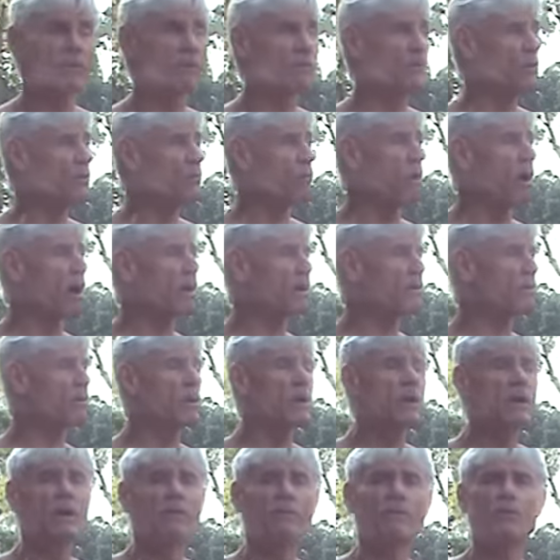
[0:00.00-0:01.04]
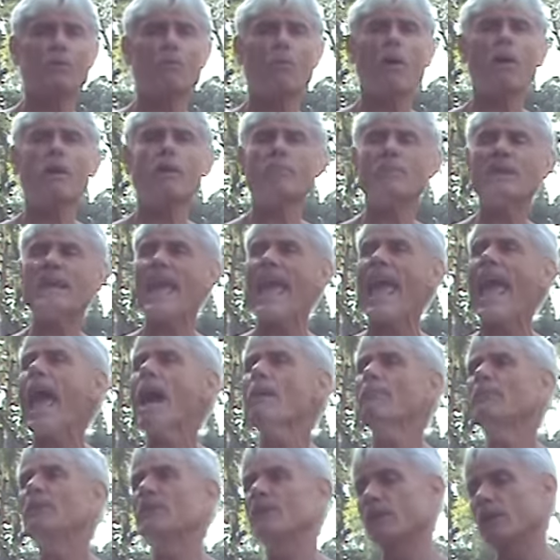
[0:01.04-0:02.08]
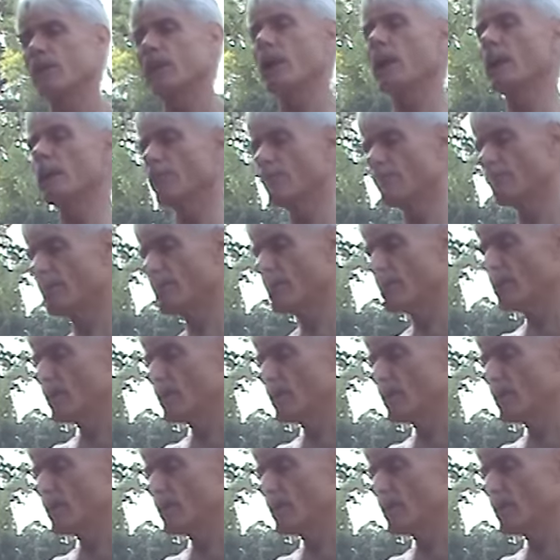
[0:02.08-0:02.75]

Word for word: If you want to if you want to be happy in life,